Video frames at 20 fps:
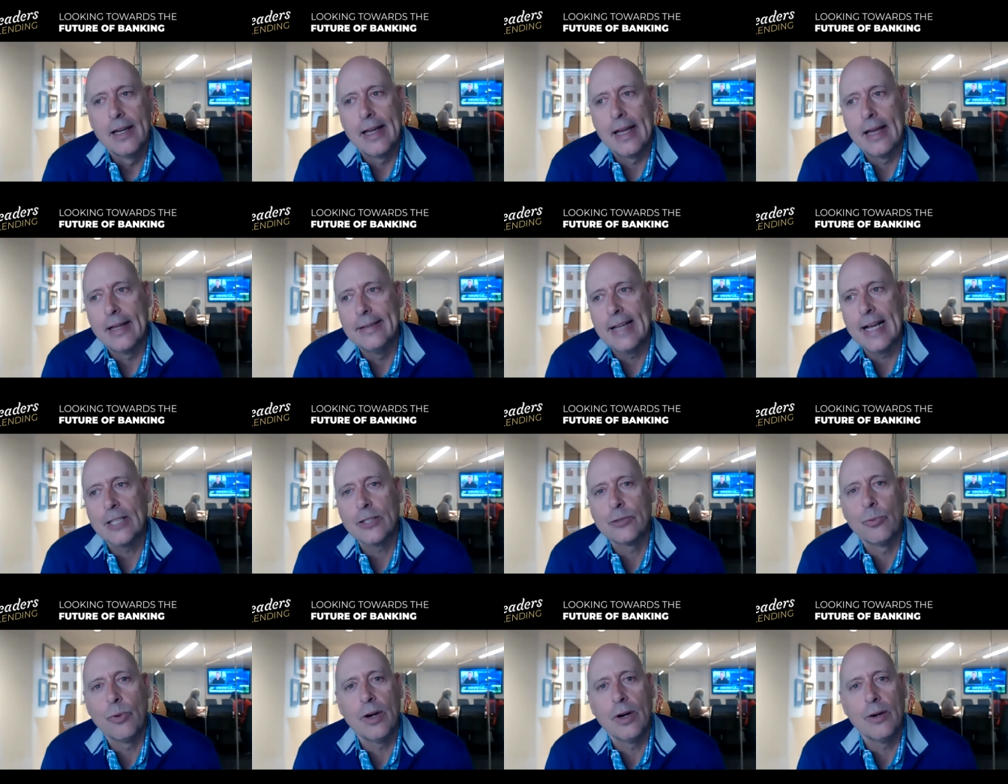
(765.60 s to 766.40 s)
And
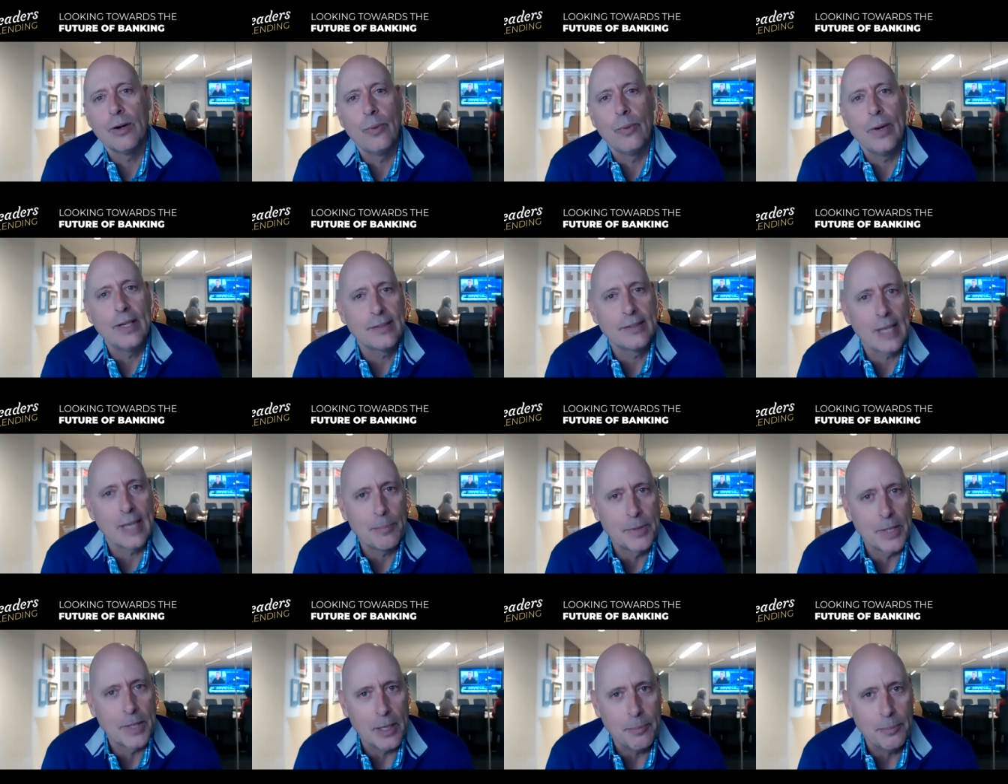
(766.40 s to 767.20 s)
that's where we
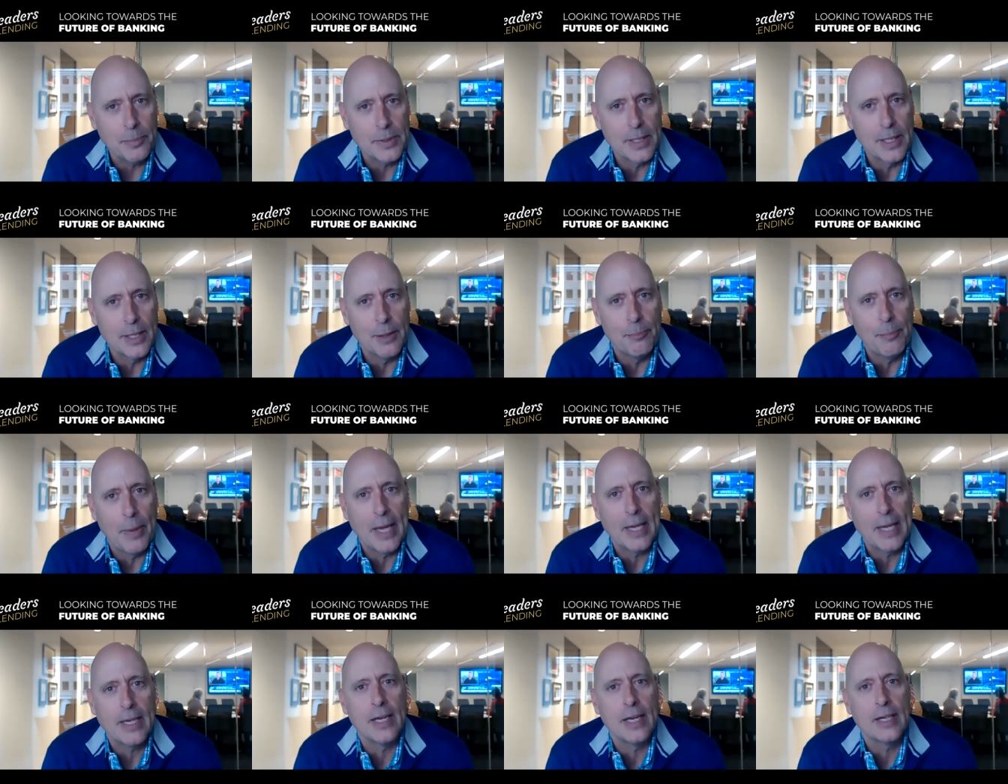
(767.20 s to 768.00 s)
stepped up in the
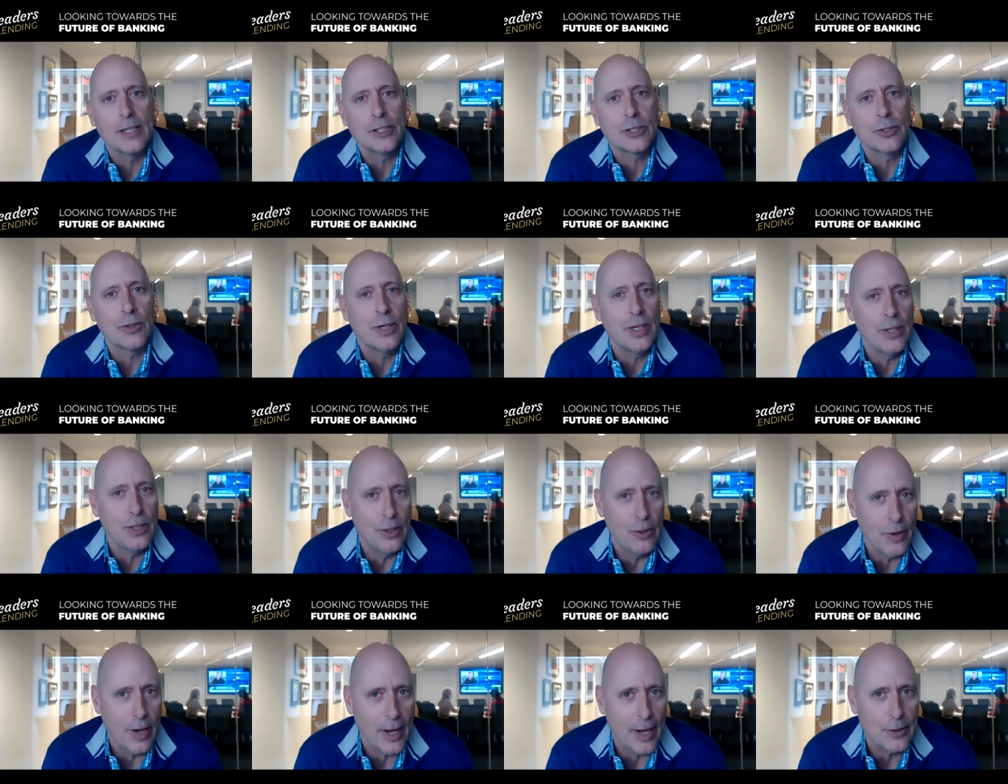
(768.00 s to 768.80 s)
banking industry.
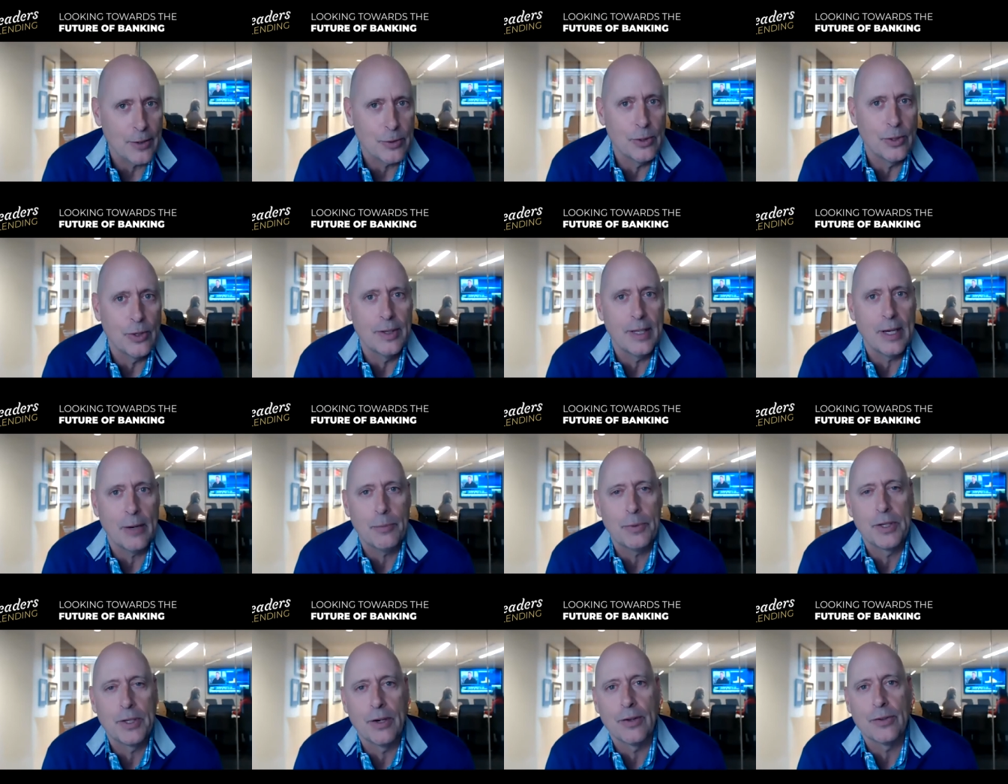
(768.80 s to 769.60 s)
You guys are doing that
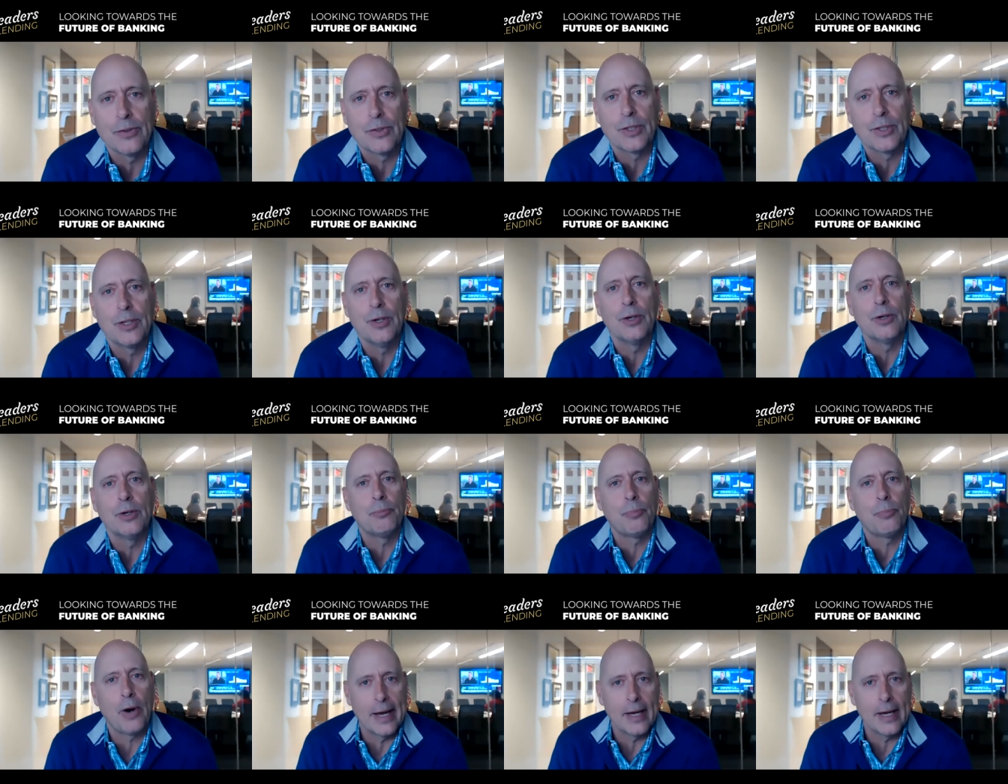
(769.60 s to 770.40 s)
with your
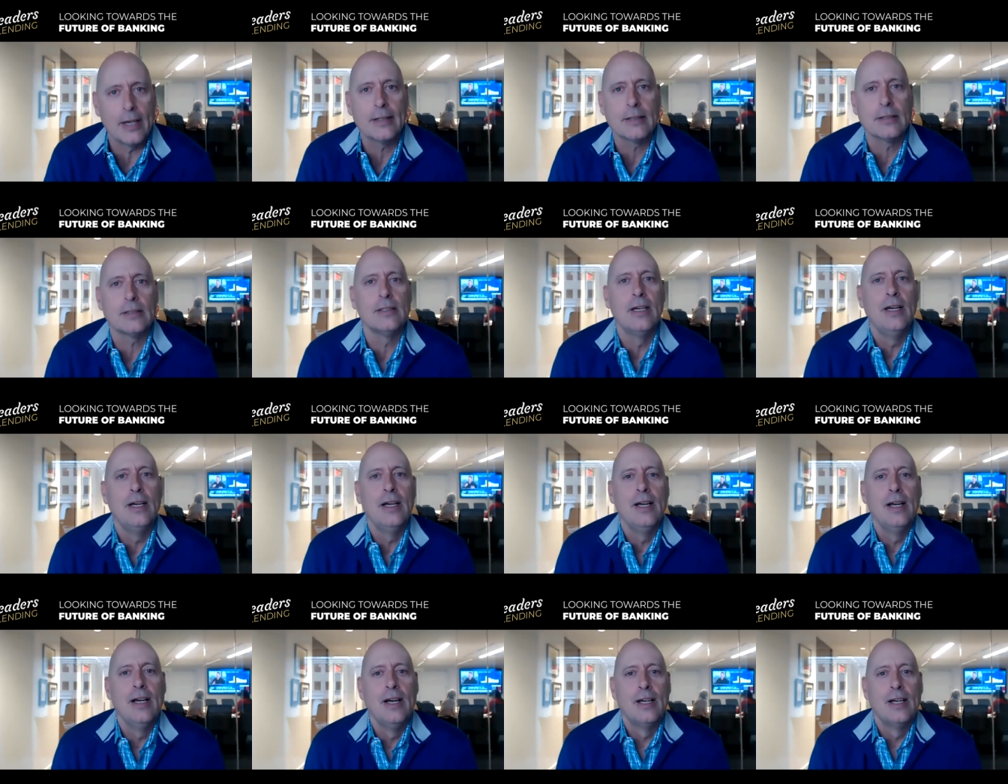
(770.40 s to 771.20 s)
unsecured products
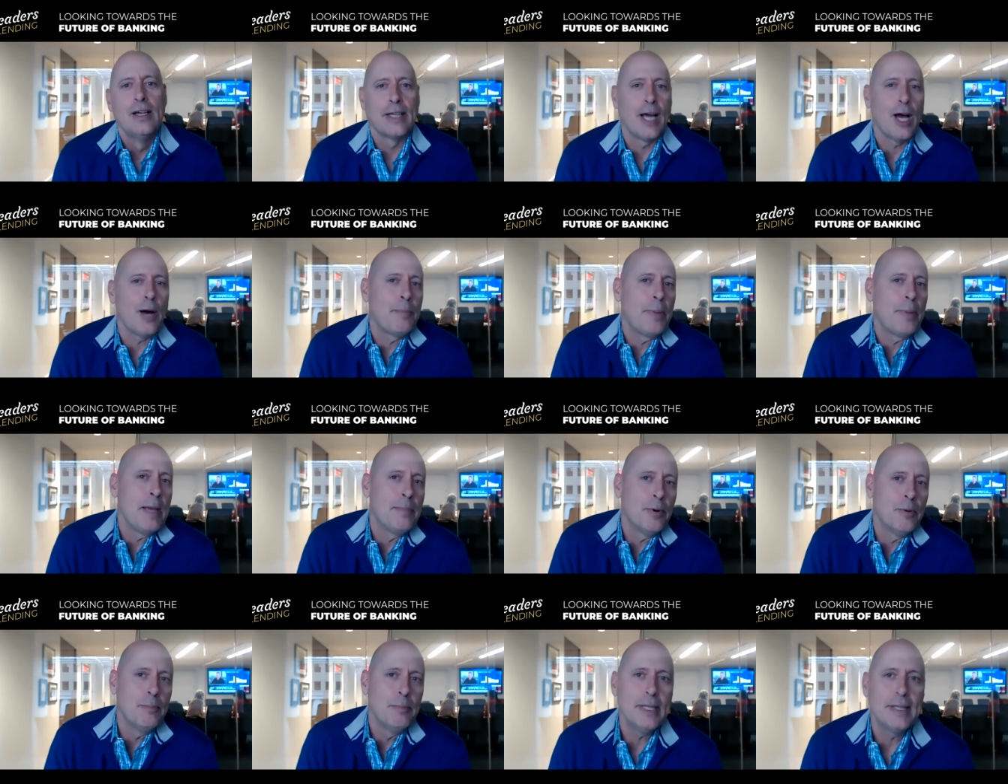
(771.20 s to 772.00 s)
to help
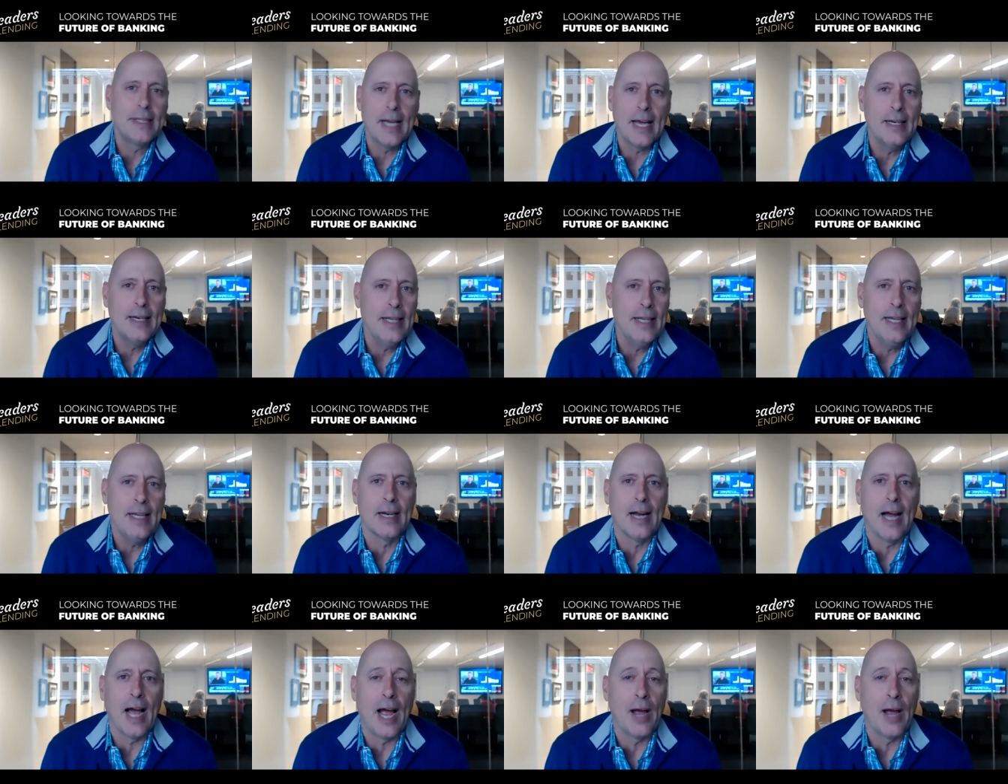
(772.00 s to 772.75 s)
people meet that need.